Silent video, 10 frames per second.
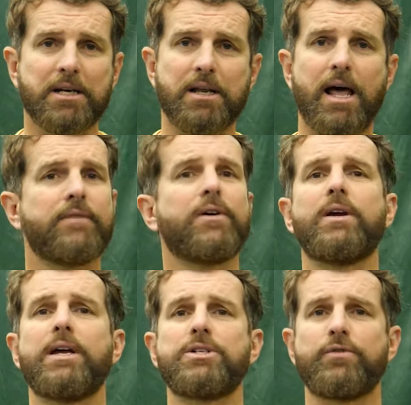a lot of
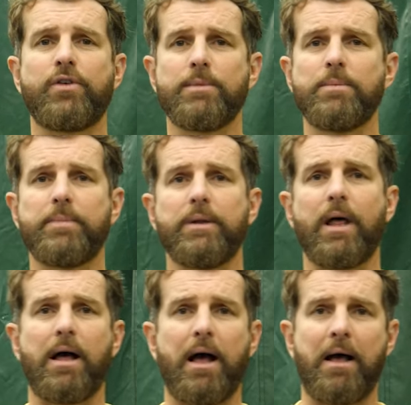variation from them,
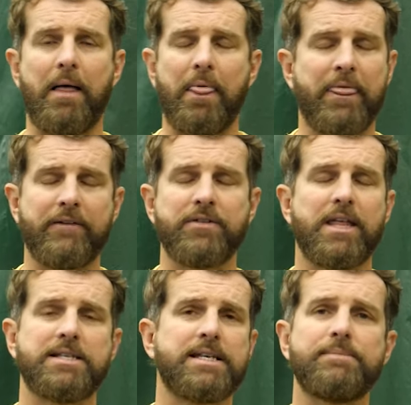but
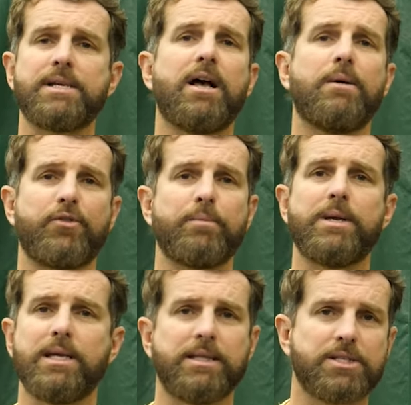they seem to help for
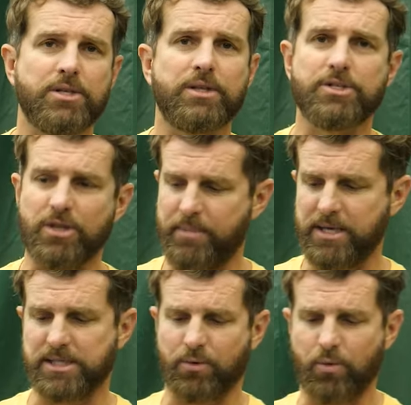me. And these are the
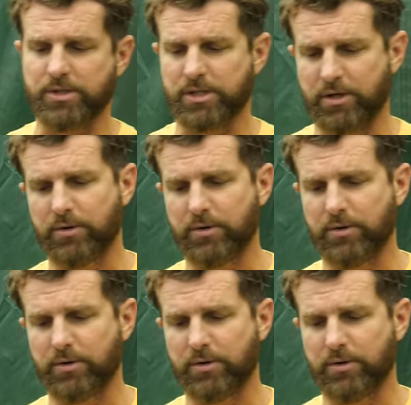basic ones,